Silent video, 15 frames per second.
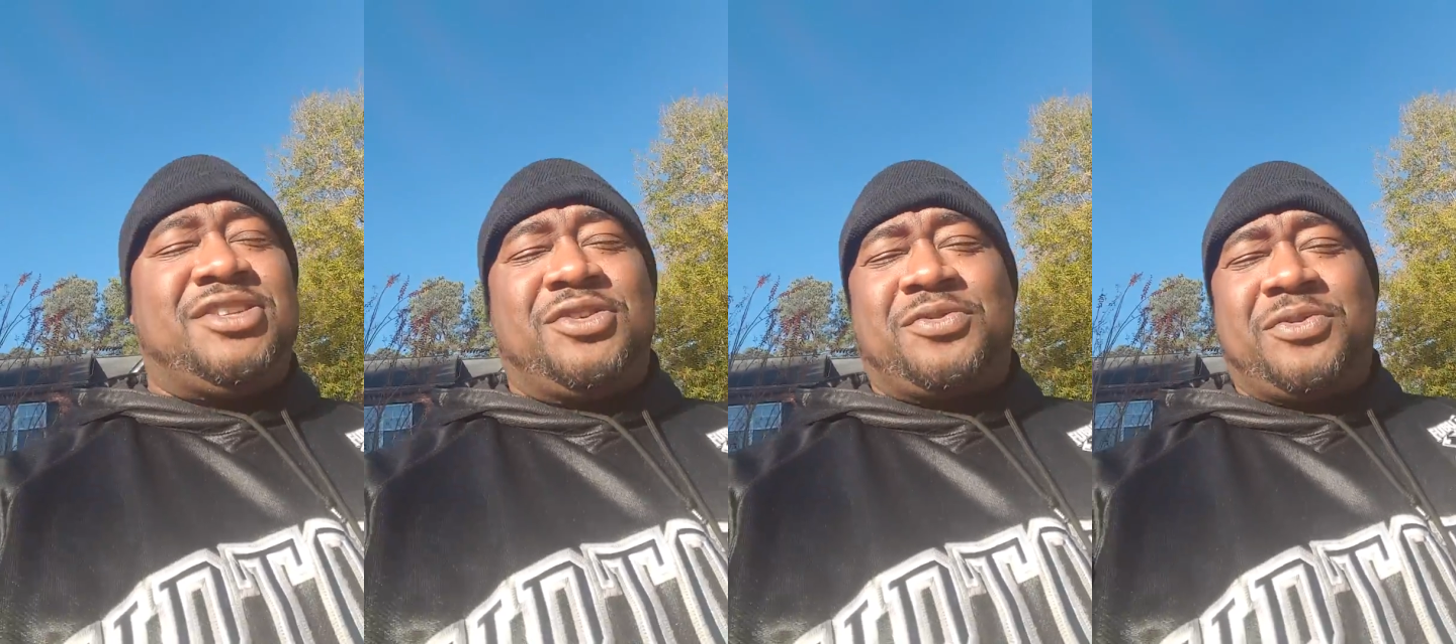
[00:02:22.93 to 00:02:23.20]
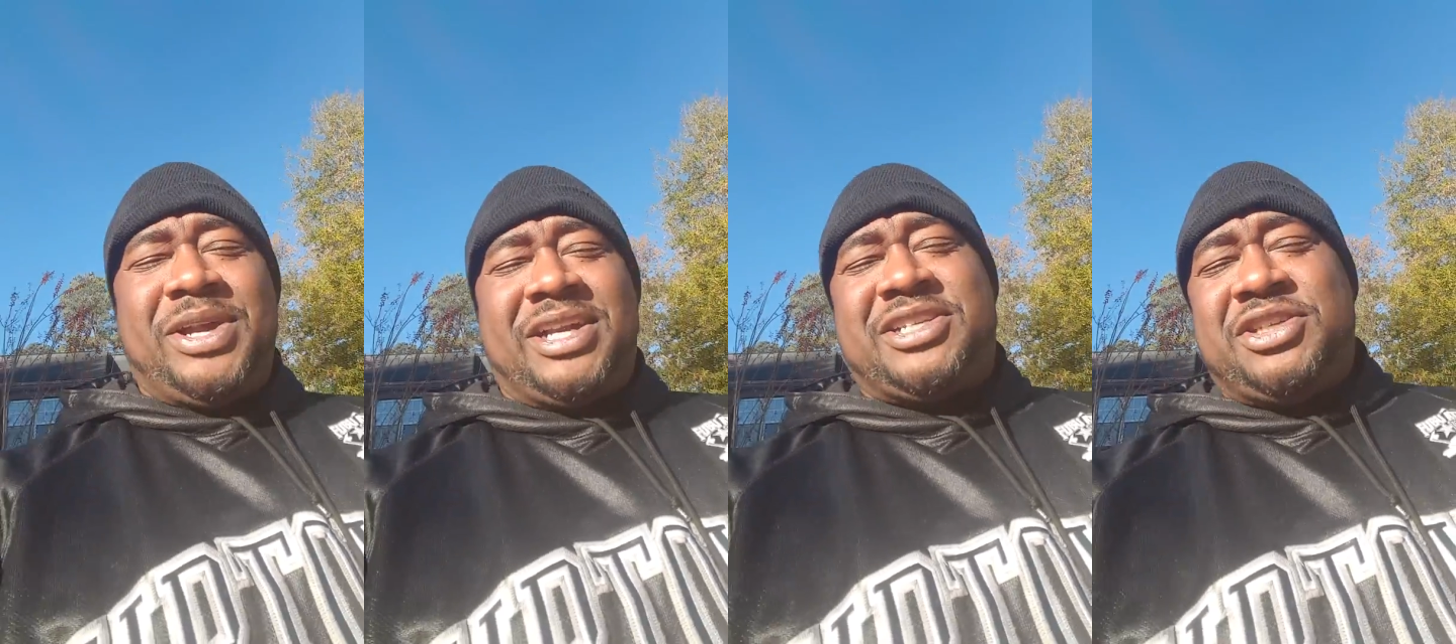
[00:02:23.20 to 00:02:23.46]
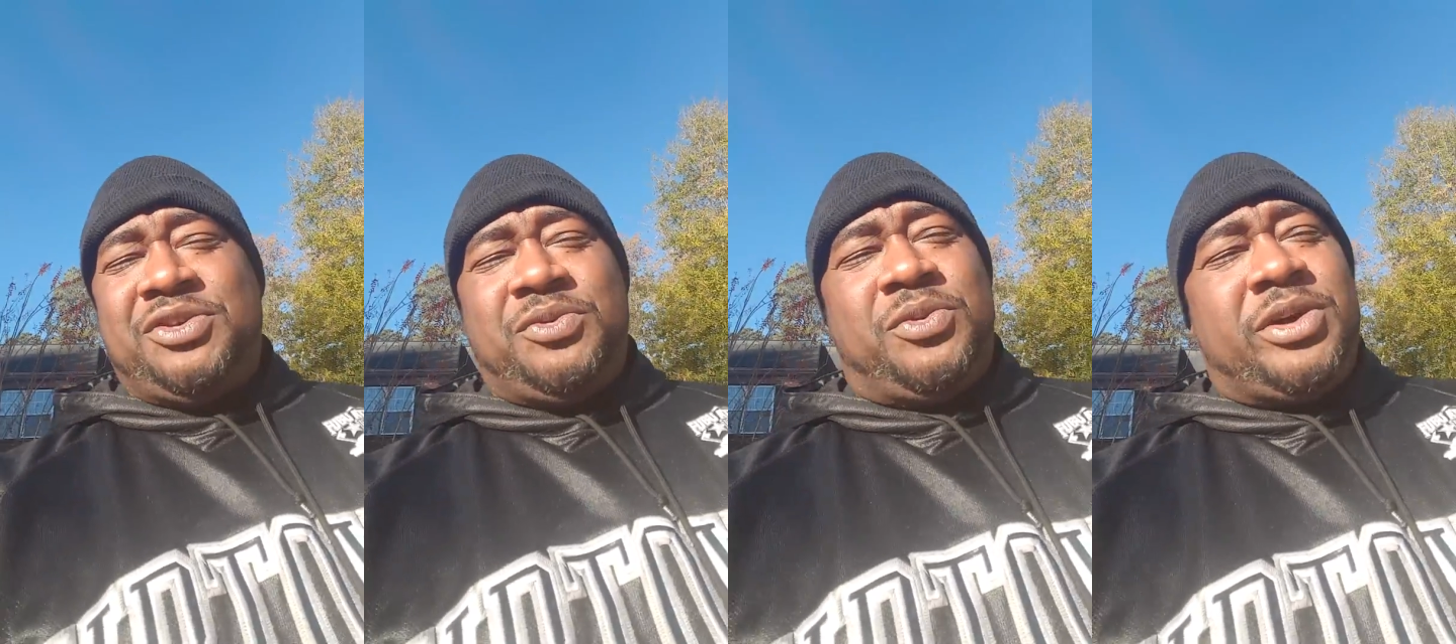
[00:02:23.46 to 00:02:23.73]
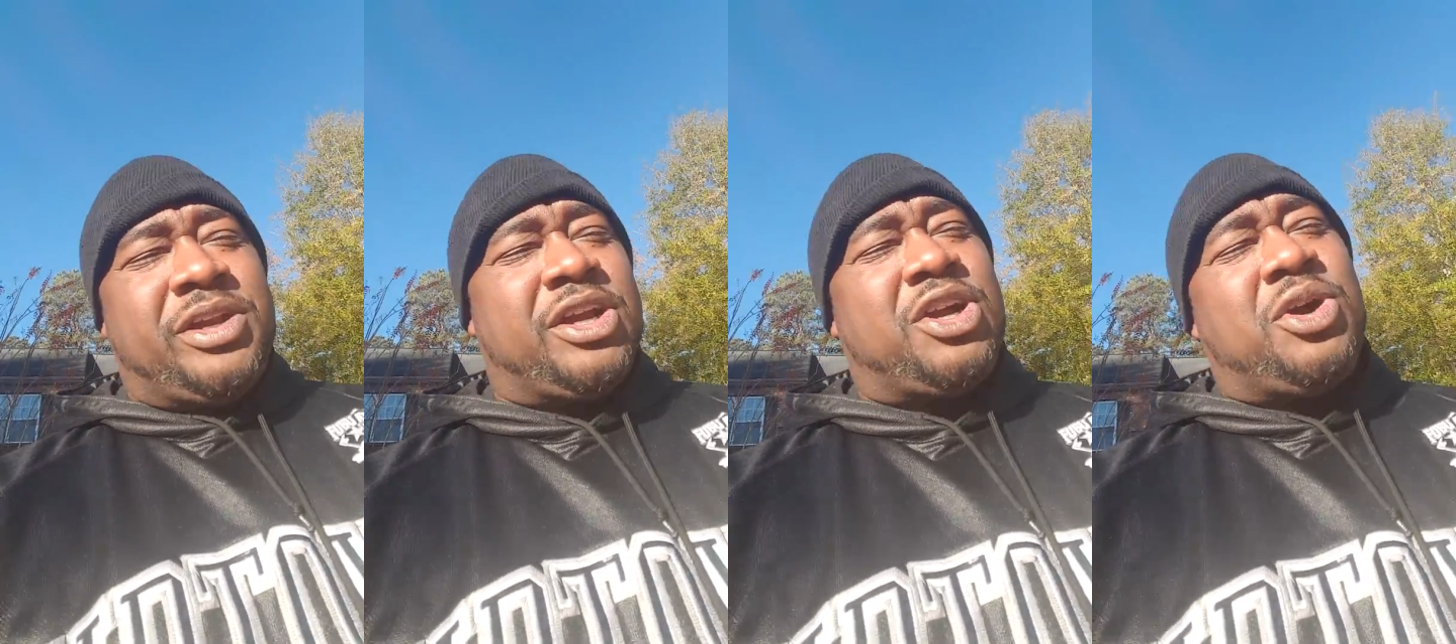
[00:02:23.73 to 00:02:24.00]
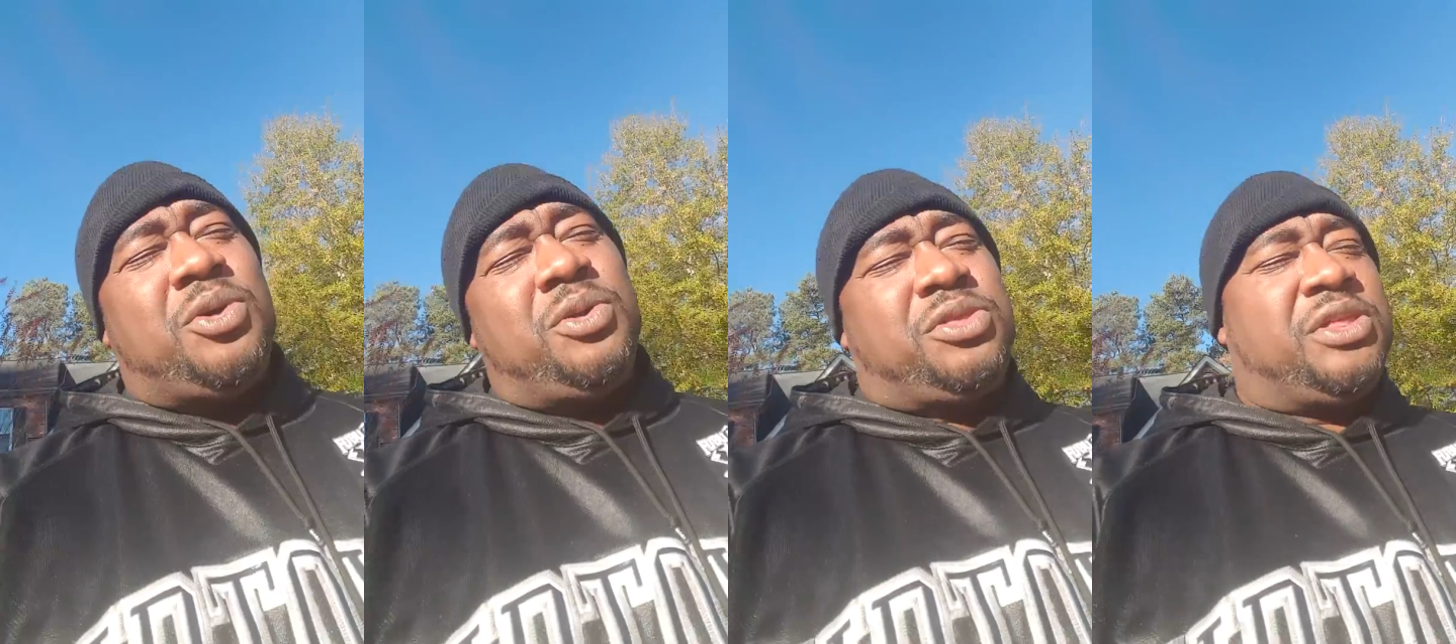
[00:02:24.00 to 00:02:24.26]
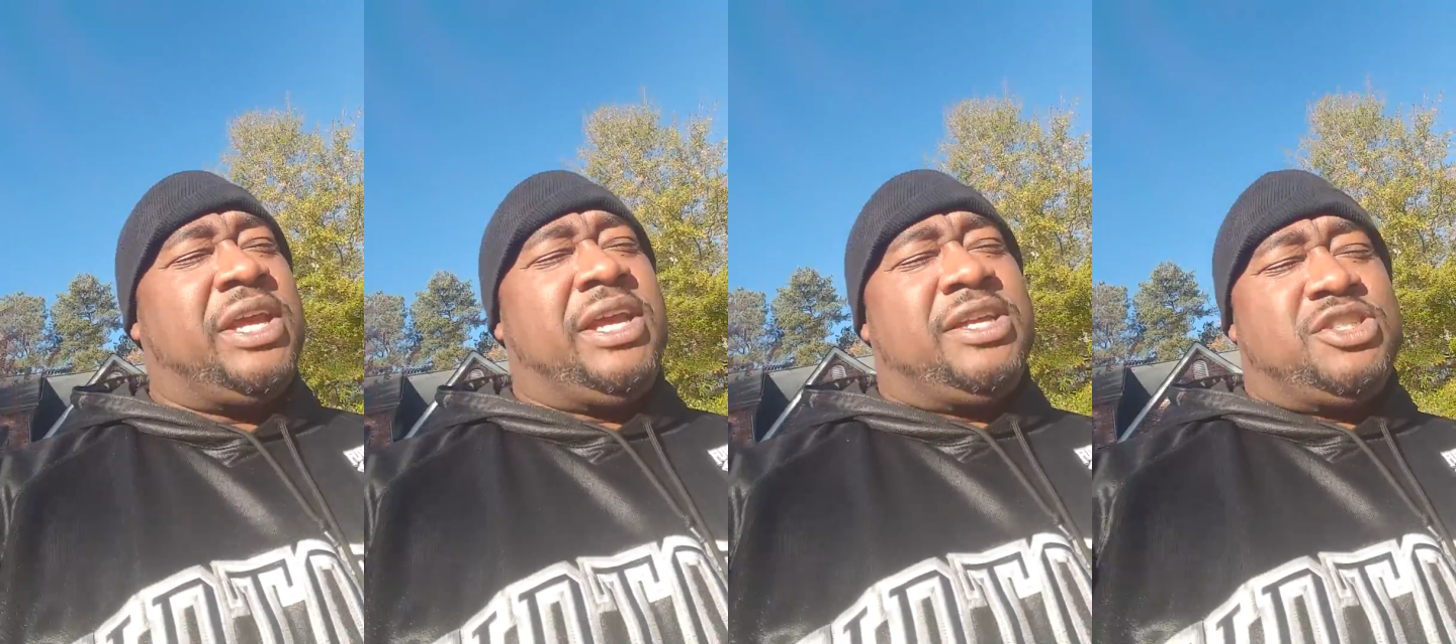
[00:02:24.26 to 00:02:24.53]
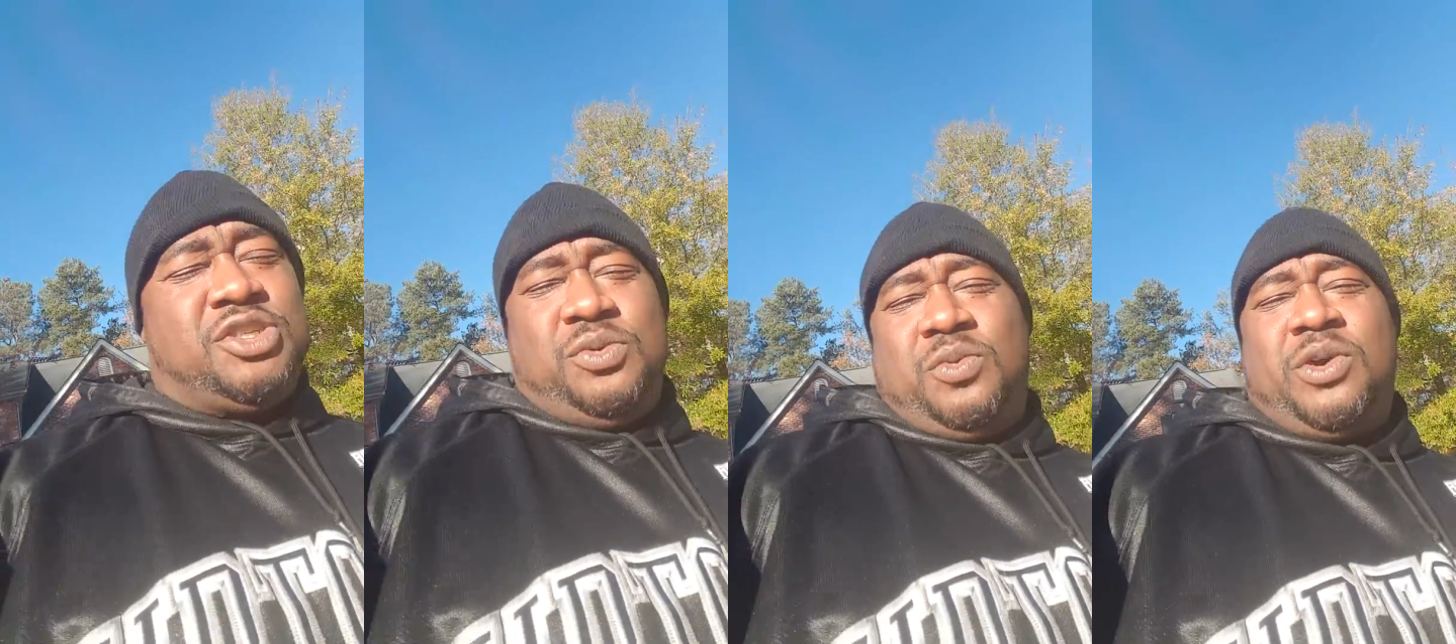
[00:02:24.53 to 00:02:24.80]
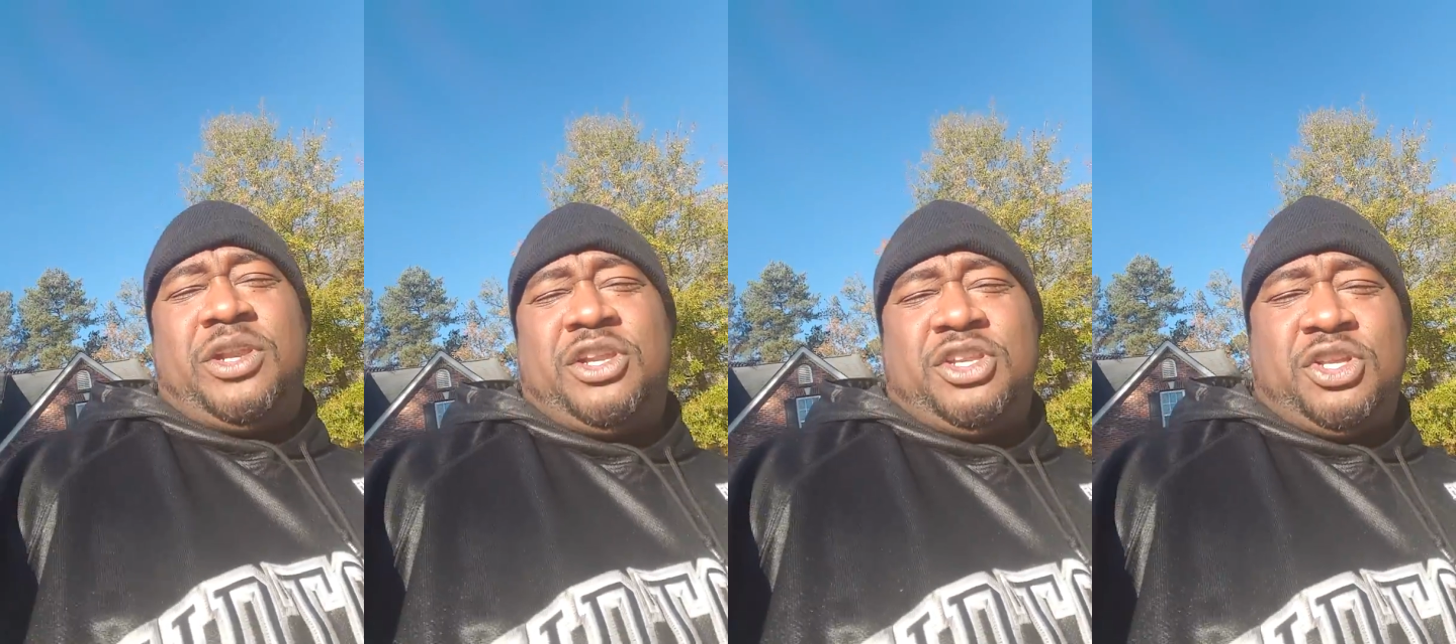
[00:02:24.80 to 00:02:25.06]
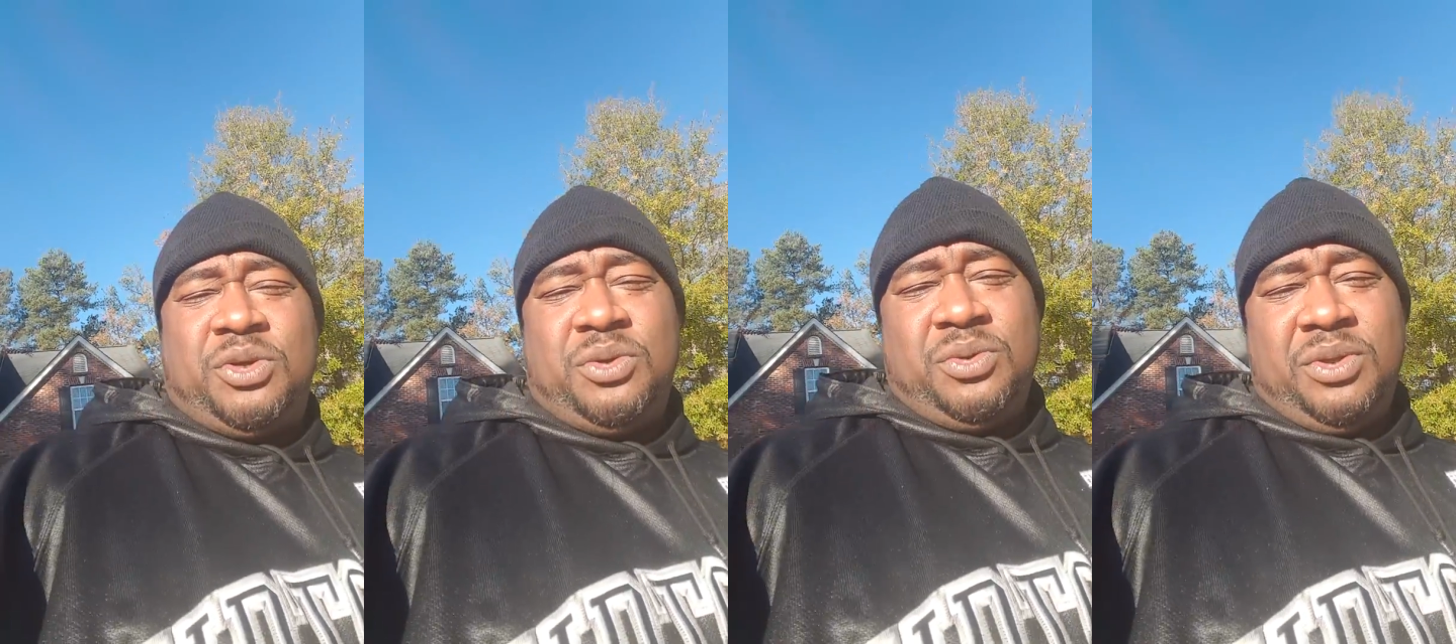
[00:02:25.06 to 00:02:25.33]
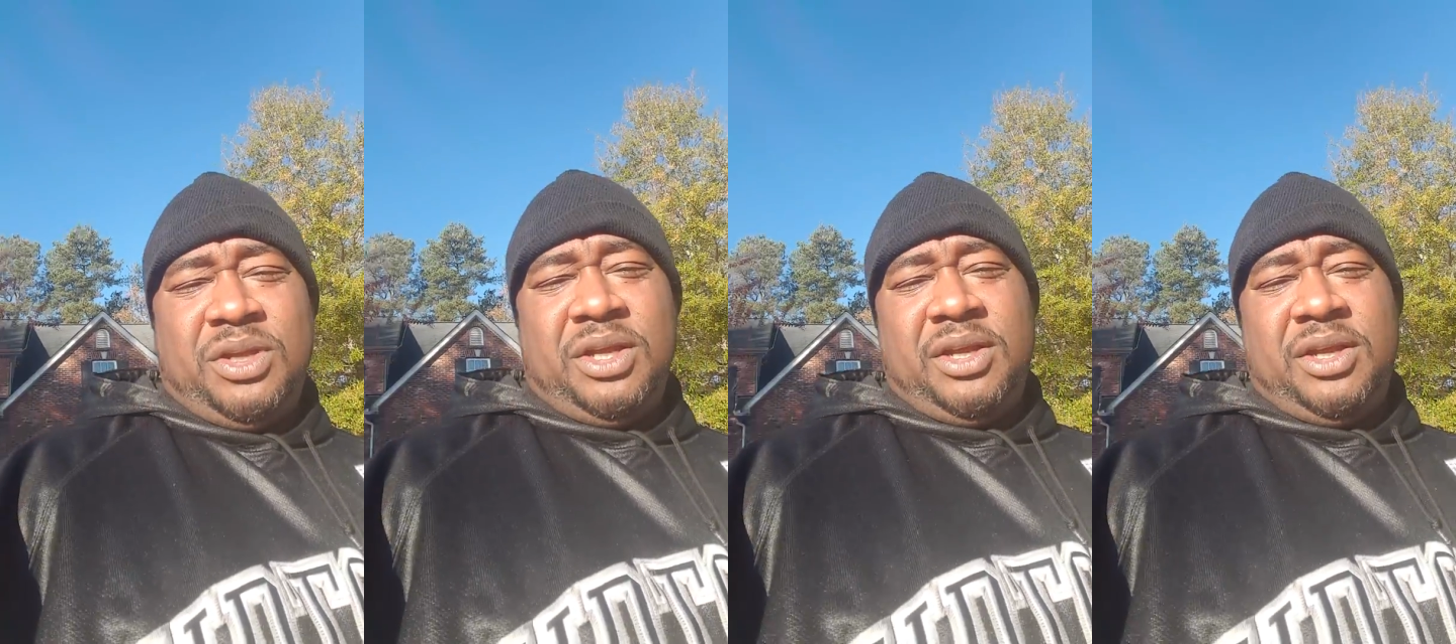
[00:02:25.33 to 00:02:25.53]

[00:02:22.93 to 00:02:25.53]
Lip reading: direction you want to go, things you want to do,